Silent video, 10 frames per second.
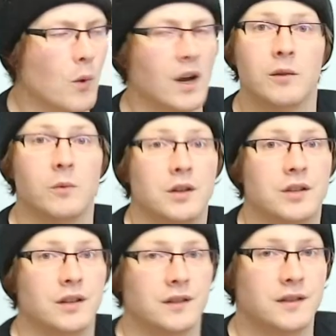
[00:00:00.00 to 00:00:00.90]
way in
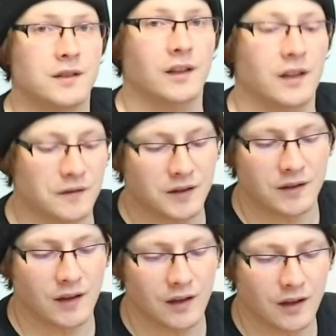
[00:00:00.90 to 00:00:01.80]
which it's kind of
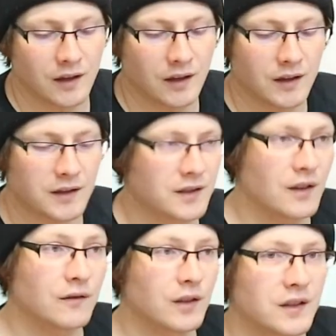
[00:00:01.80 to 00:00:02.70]

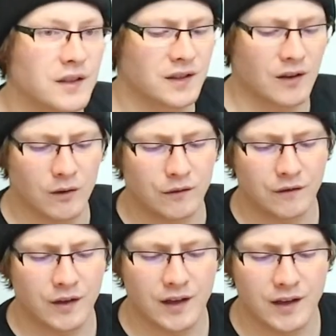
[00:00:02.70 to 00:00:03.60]
serving the
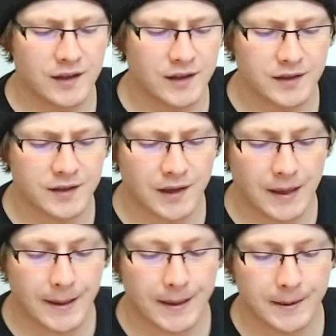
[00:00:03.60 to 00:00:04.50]
self is
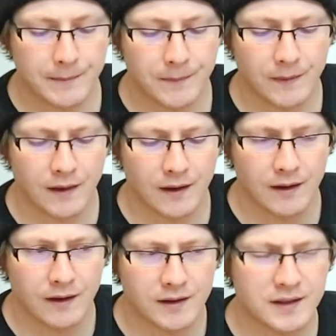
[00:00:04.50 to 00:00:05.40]

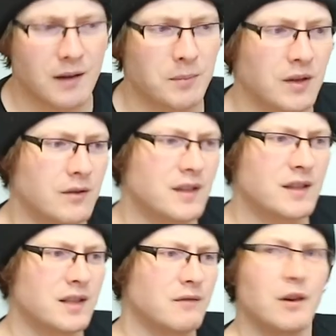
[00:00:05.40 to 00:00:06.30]
that because
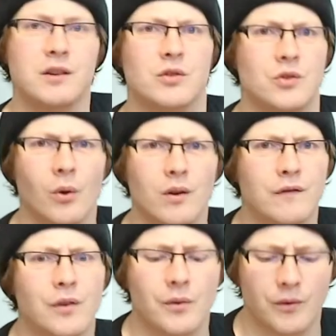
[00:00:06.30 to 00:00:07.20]
it's very
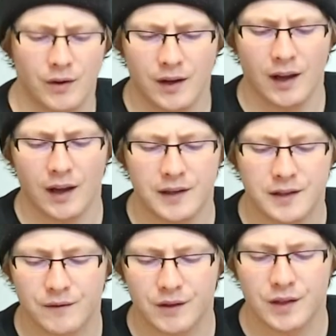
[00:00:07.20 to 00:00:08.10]
joyful and
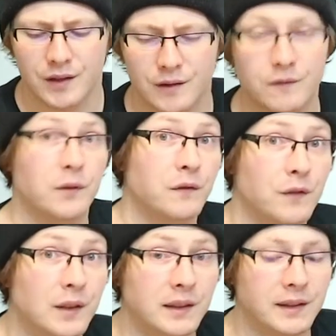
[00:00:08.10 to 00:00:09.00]
it's very
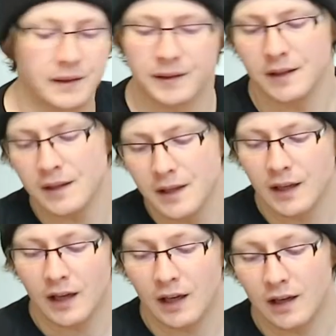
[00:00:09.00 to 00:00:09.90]
fulfilling,
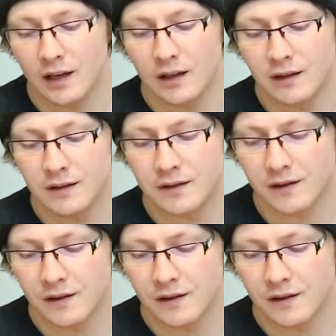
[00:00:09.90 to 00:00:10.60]
and